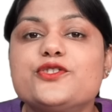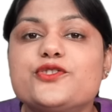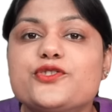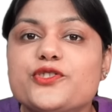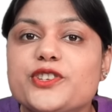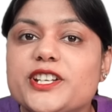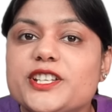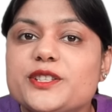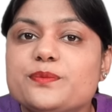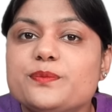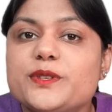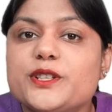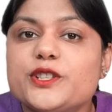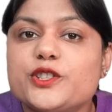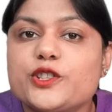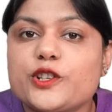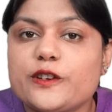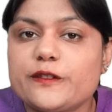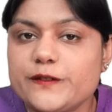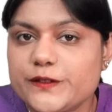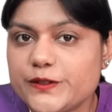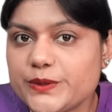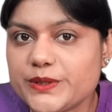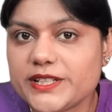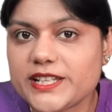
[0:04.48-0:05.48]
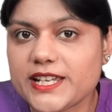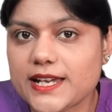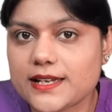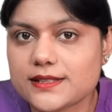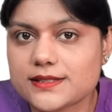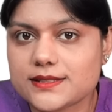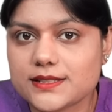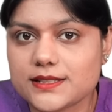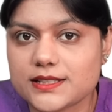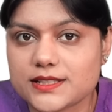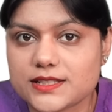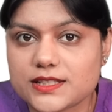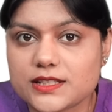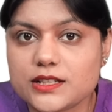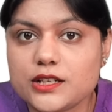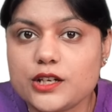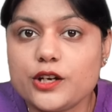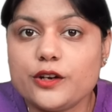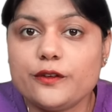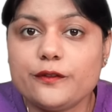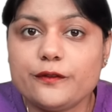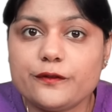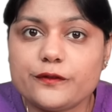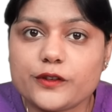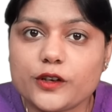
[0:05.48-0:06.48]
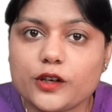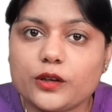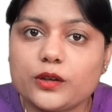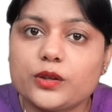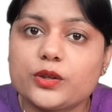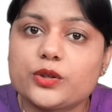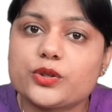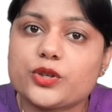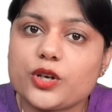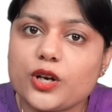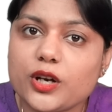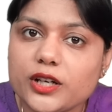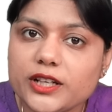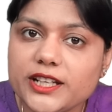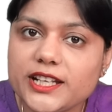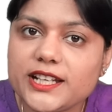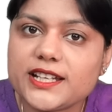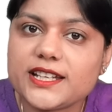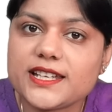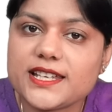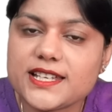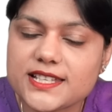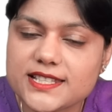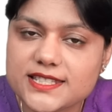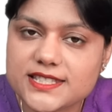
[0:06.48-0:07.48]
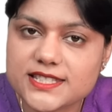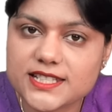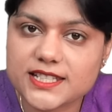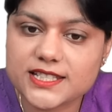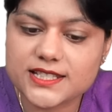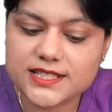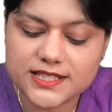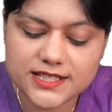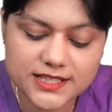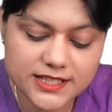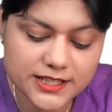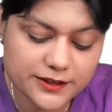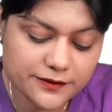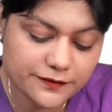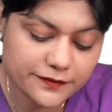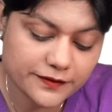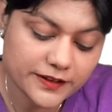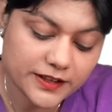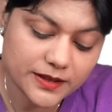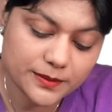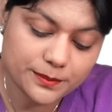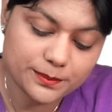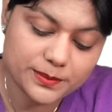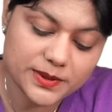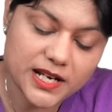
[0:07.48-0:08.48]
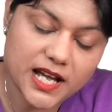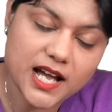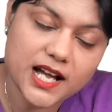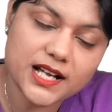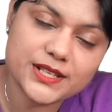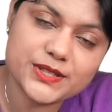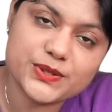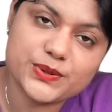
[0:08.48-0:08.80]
treatment of psoriasis. For chronic extensive plaque